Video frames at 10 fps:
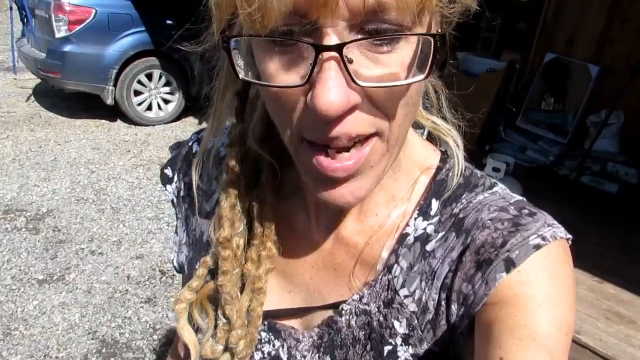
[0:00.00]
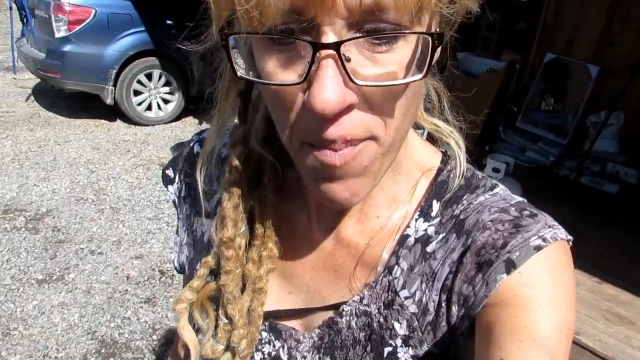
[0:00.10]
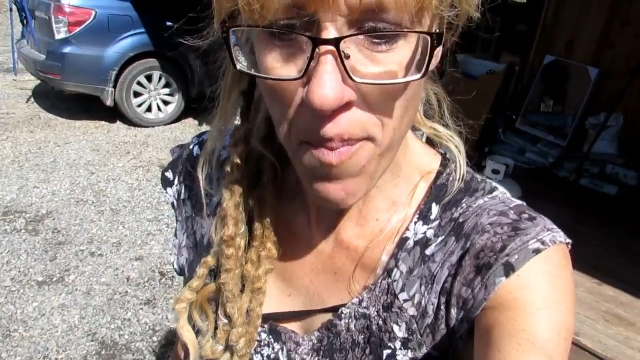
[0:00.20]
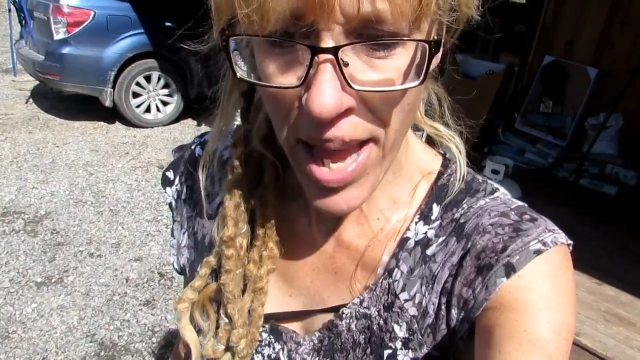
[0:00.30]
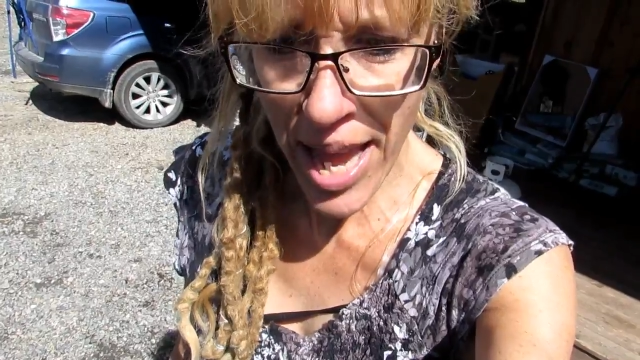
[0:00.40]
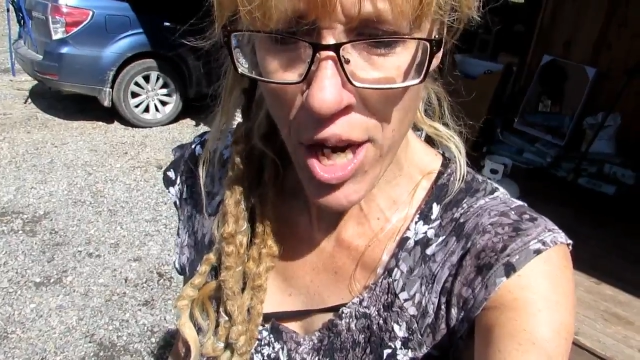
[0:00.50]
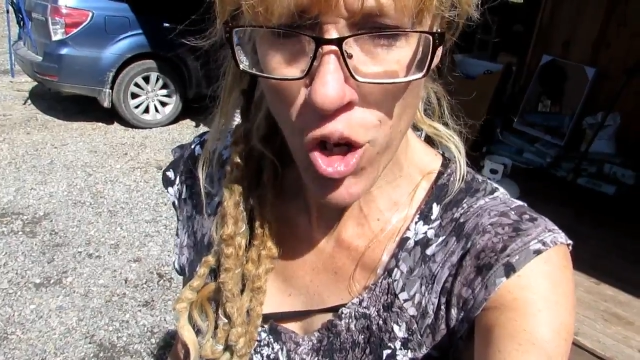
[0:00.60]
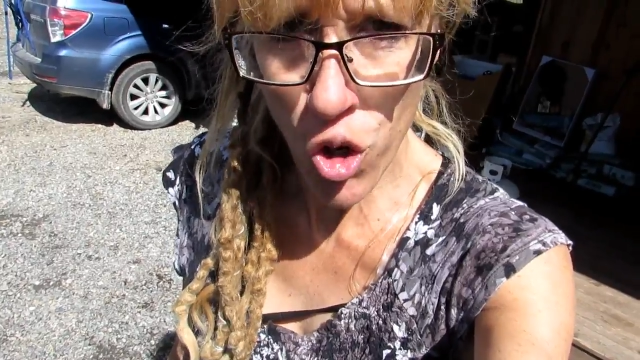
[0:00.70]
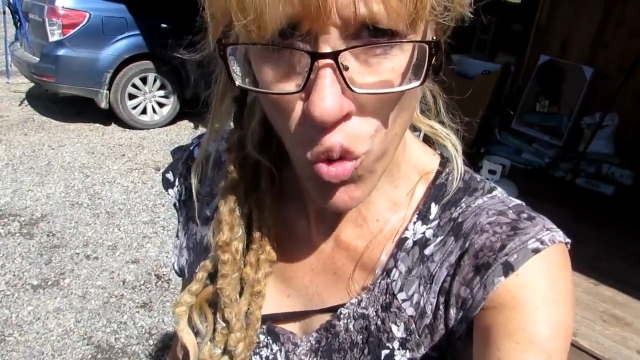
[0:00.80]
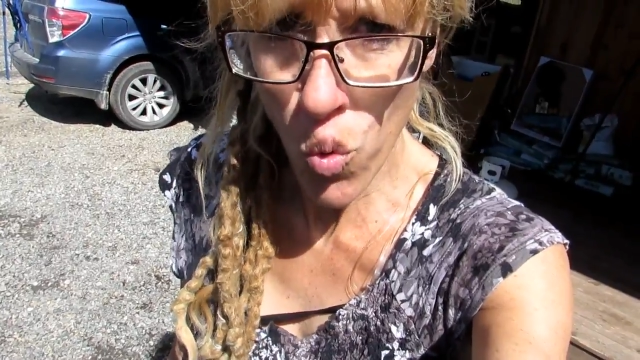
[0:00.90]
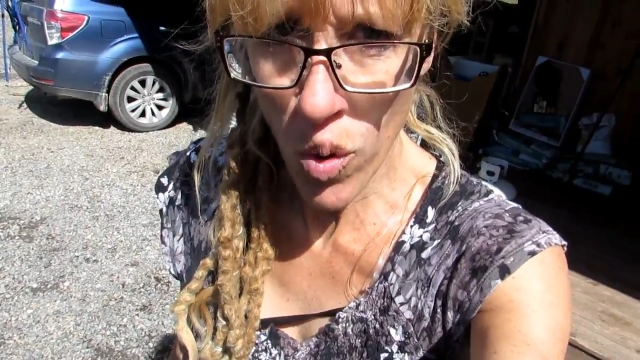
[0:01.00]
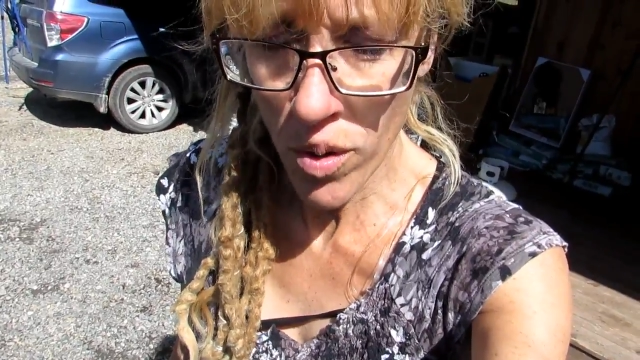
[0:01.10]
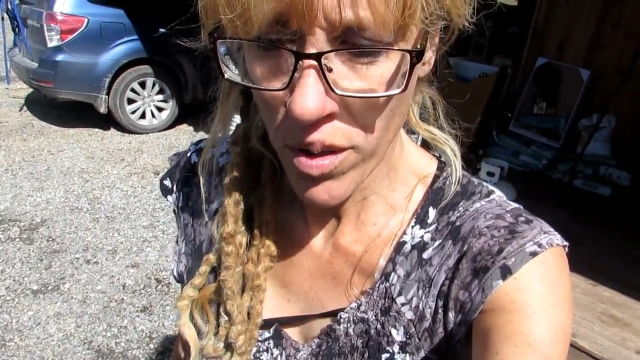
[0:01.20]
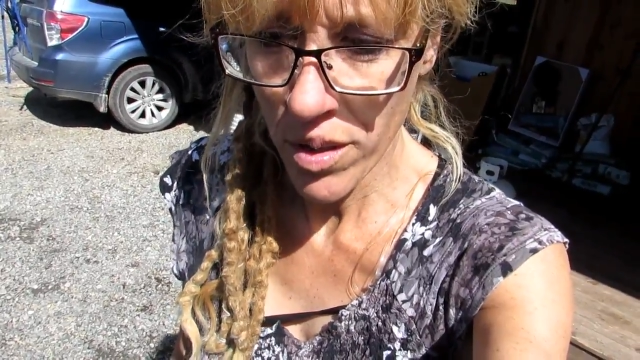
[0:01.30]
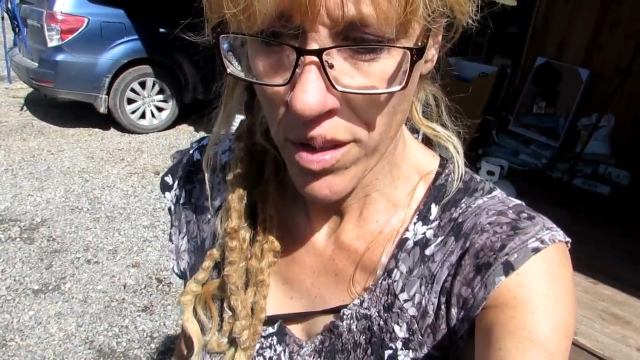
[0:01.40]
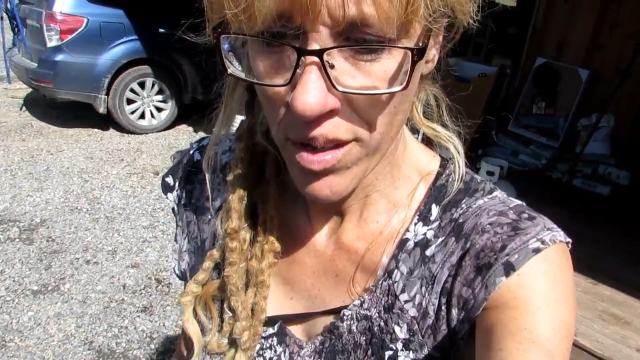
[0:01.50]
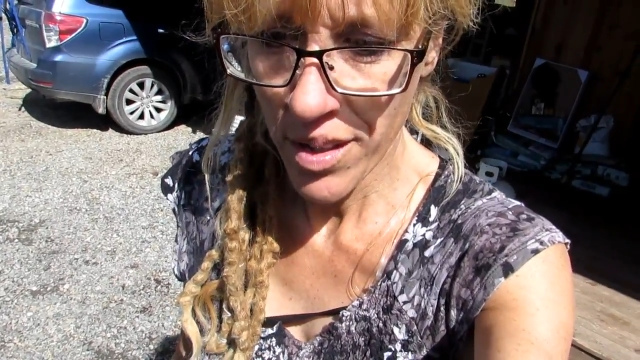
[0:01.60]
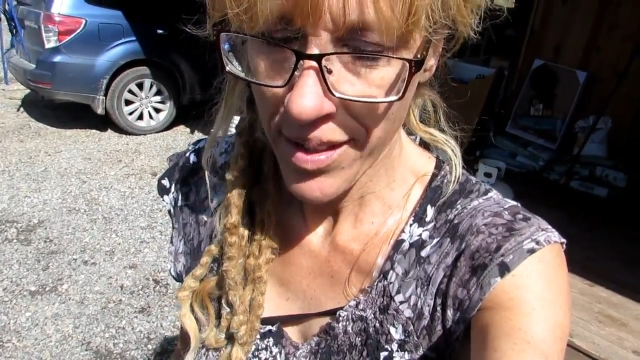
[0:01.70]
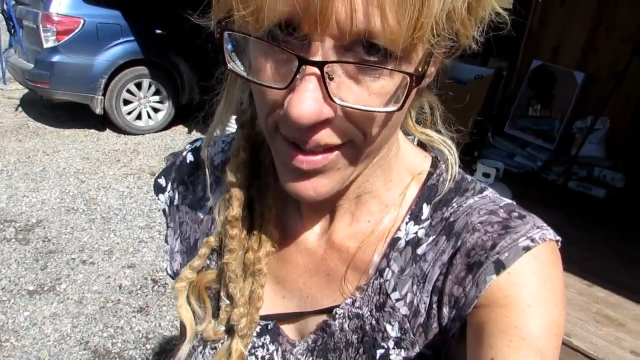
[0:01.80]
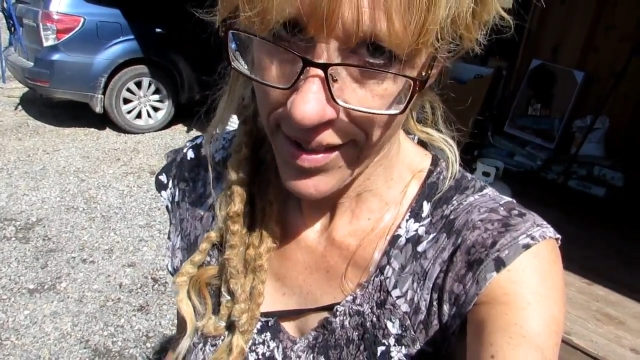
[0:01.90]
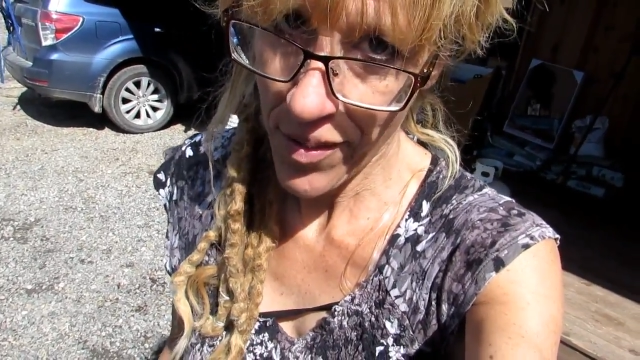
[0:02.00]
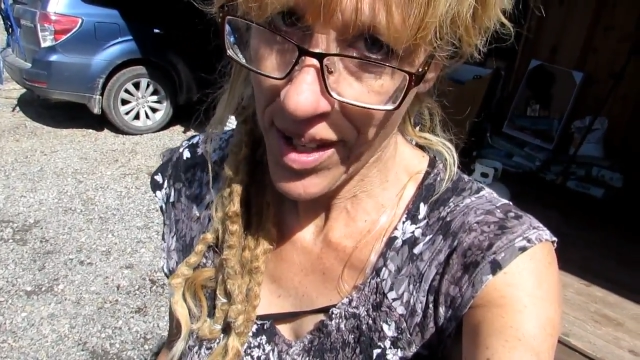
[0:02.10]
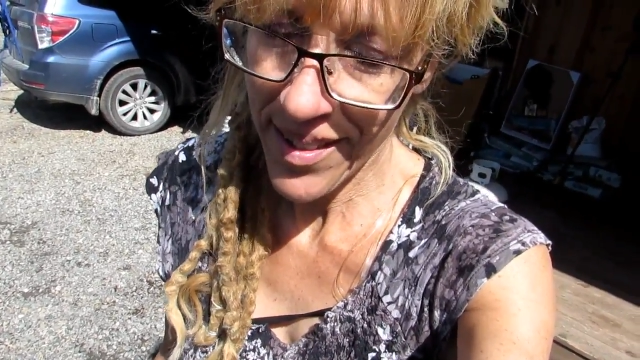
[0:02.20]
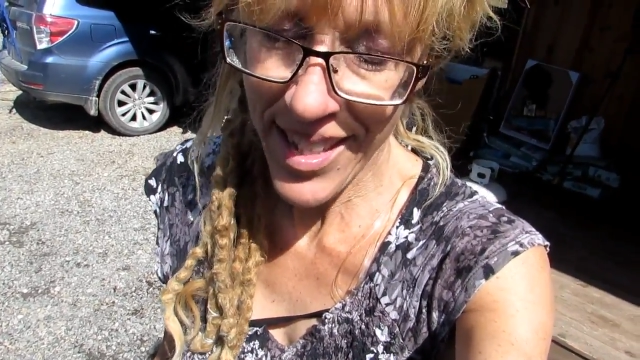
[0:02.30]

A man tool. Well,